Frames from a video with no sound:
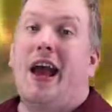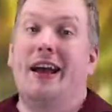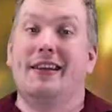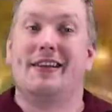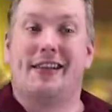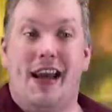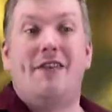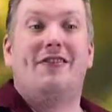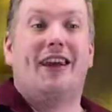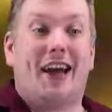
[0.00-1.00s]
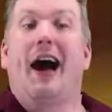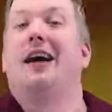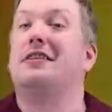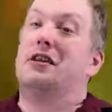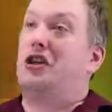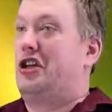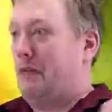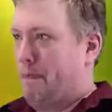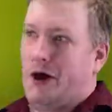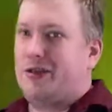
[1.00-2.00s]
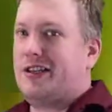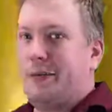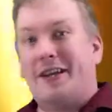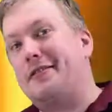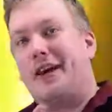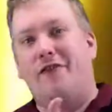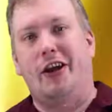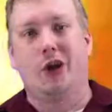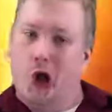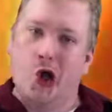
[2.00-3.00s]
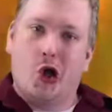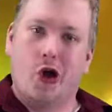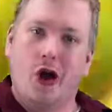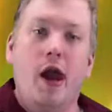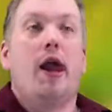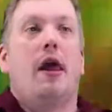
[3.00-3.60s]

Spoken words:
and saved the guys that are supposed to be saving her.